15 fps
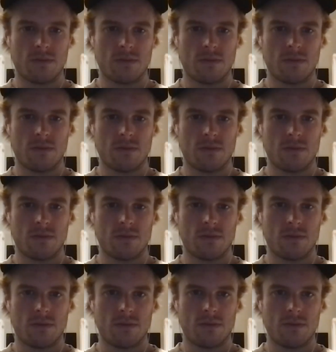
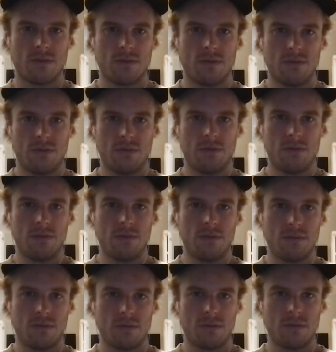
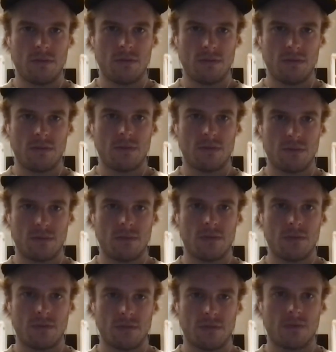
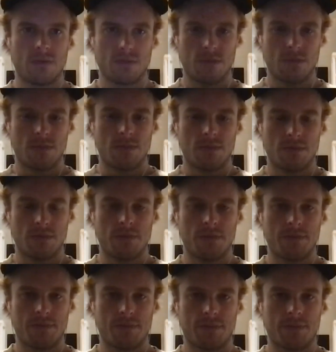
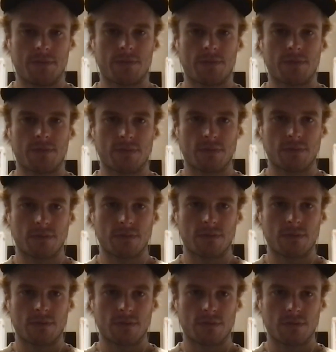
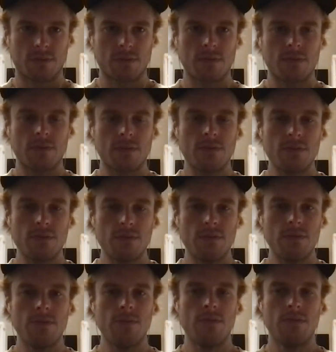
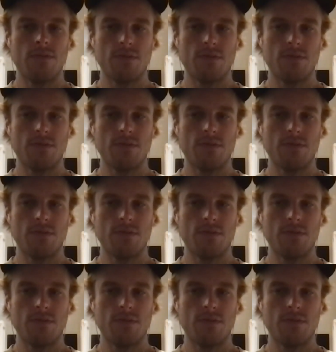[no speech]